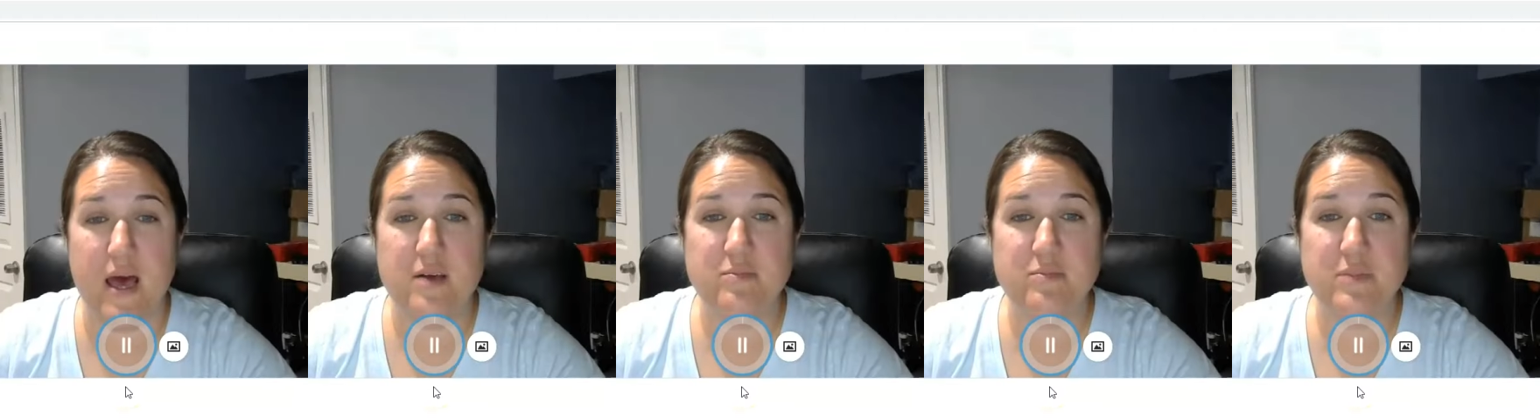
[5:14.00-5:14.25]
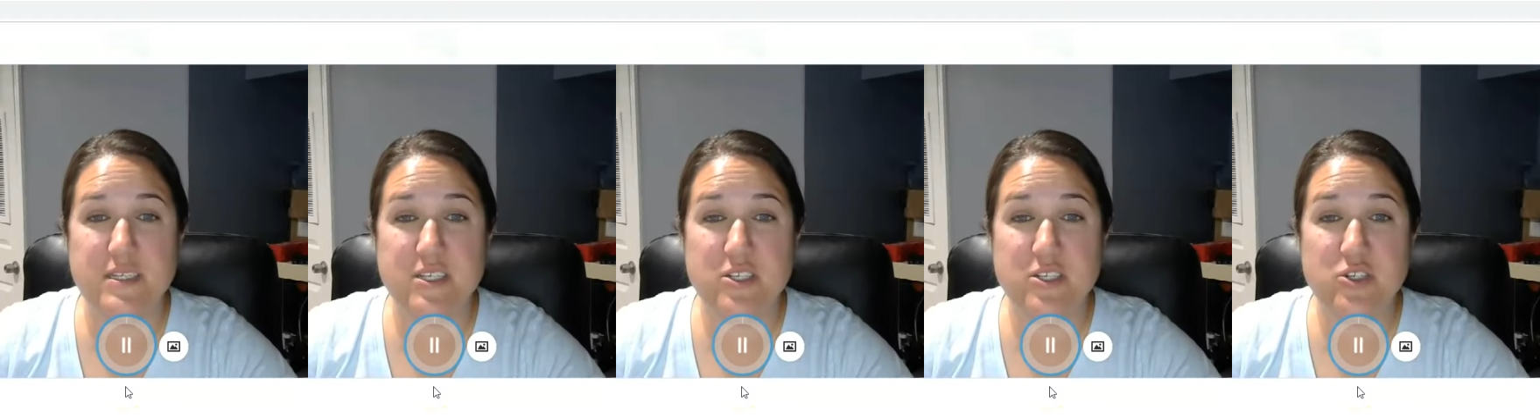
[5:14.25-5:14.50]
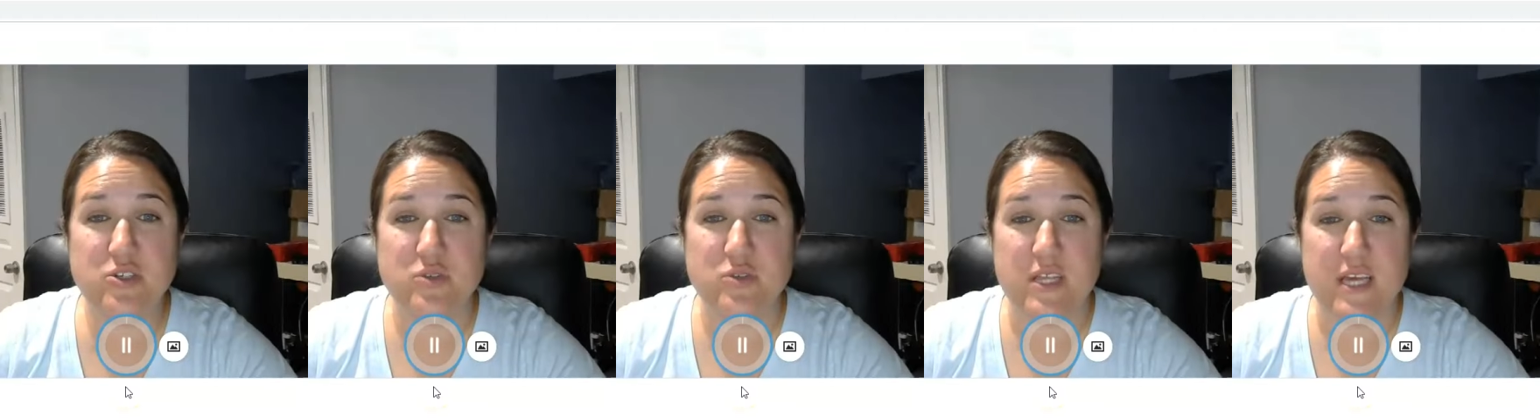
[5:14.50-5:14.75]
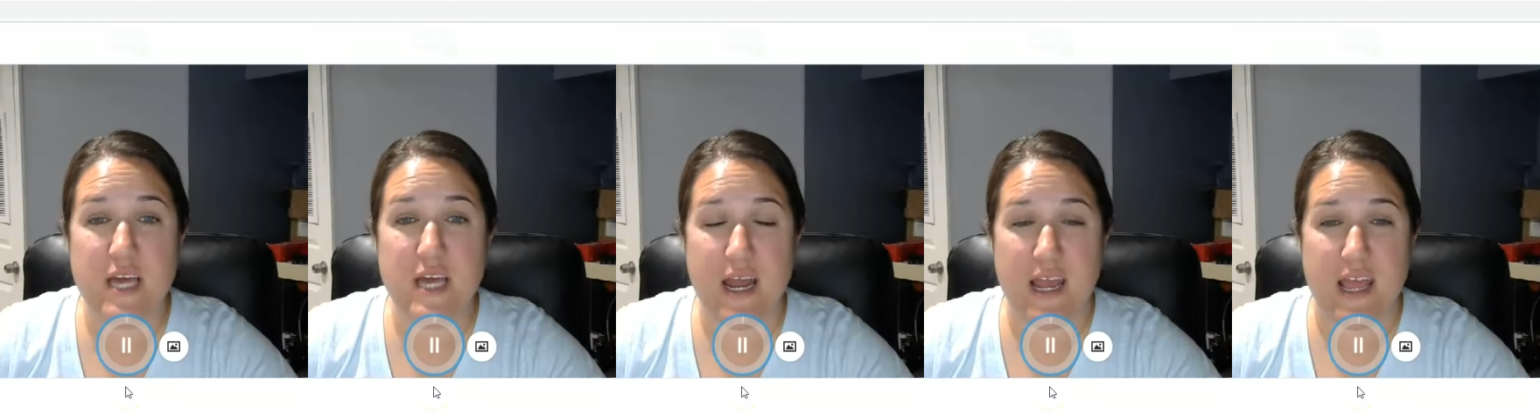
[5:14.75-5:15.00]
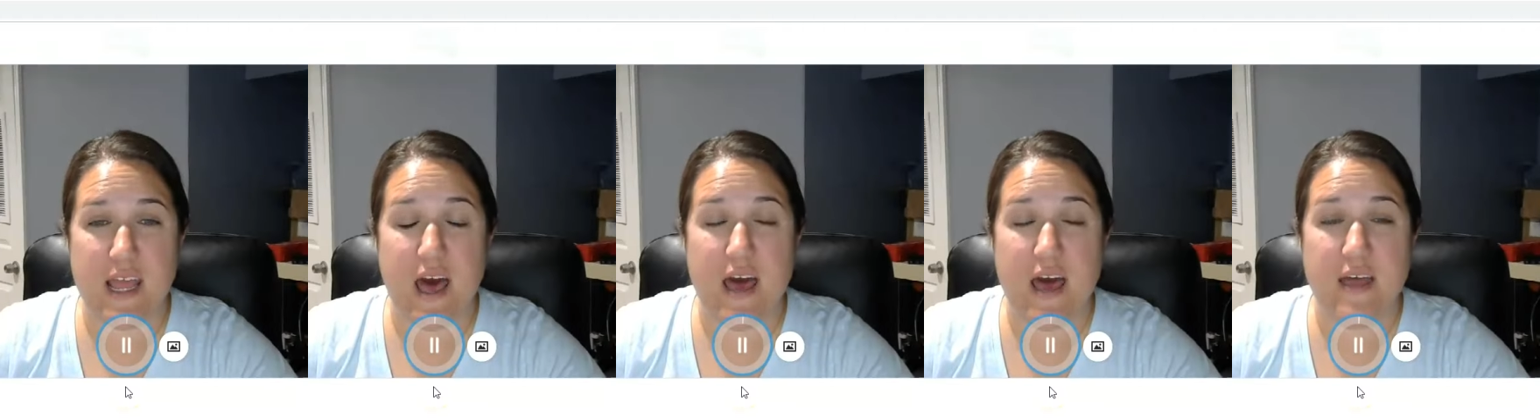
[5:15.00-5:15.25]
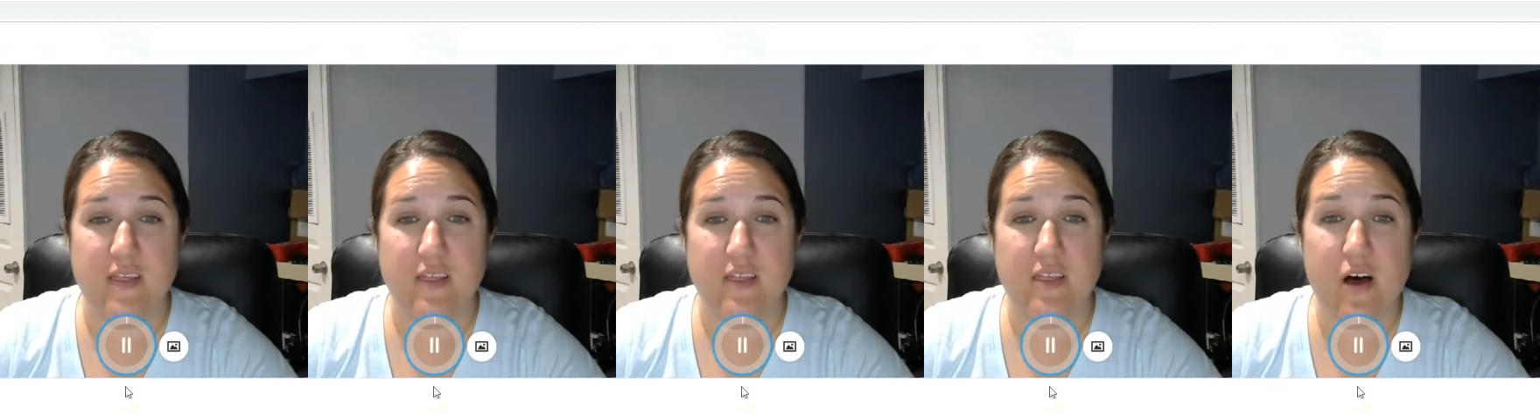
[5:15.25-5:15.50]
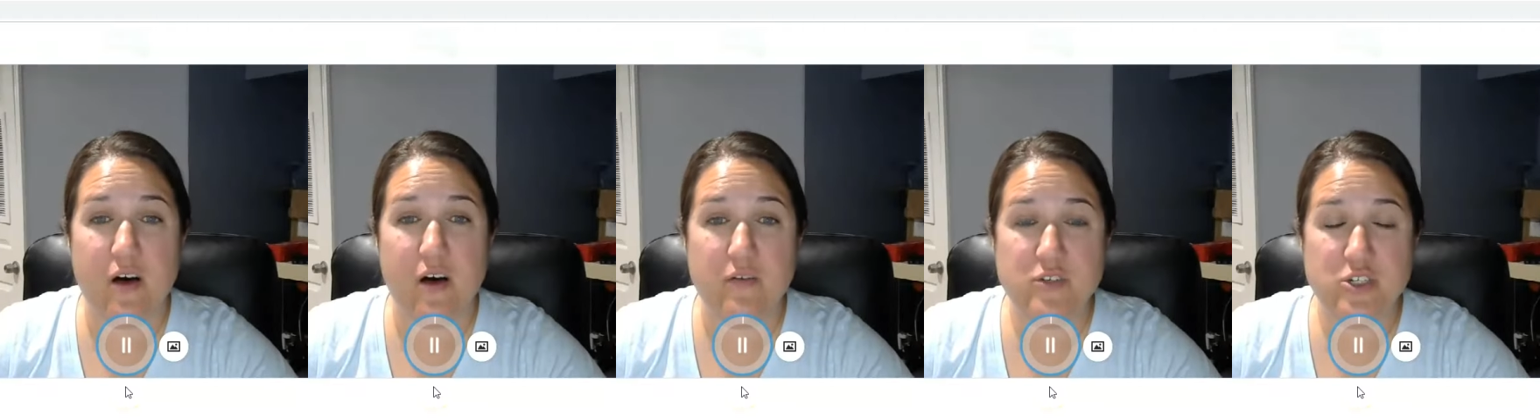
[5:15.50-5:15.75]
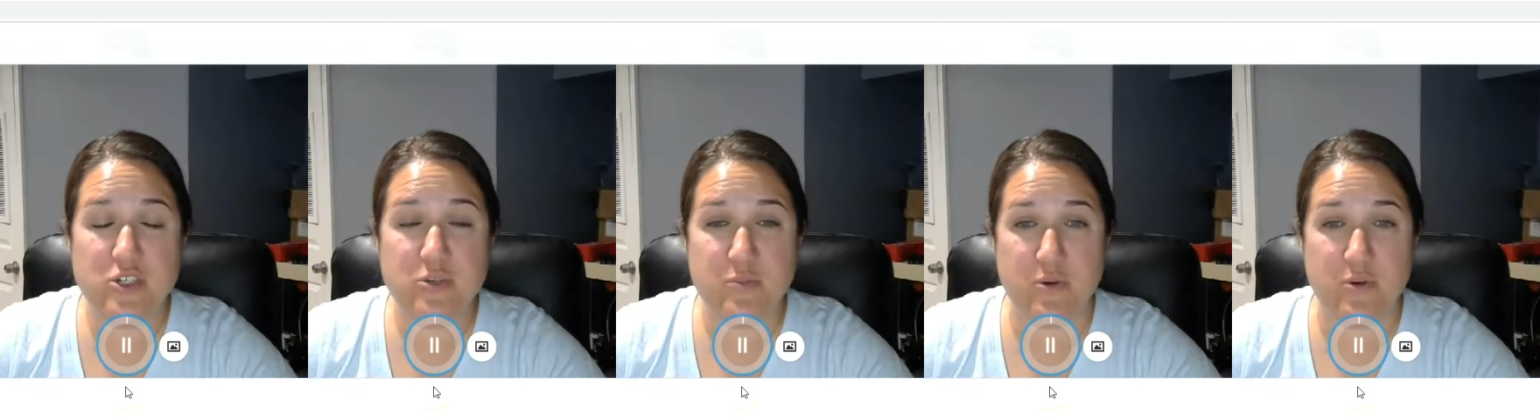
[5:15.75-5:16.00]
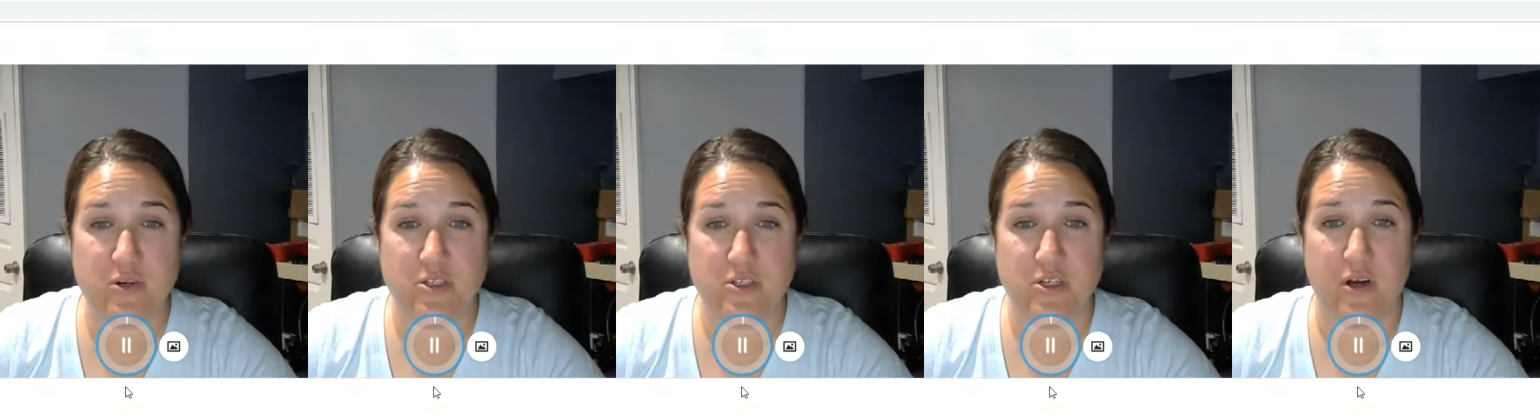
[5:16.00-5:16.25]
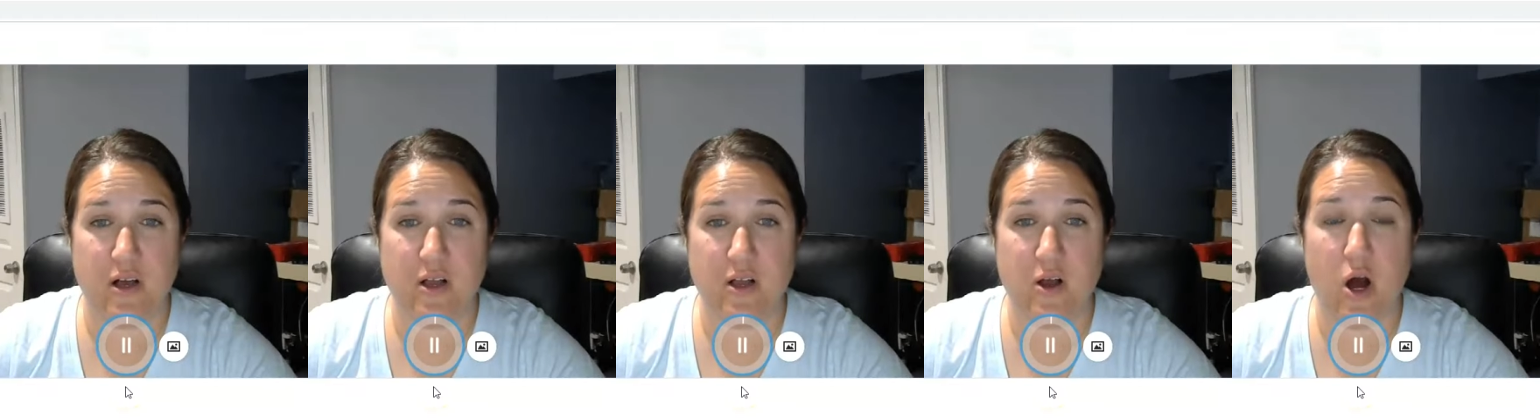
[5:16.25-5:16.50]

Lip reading: Mrs. Giuliani, I loved your book talk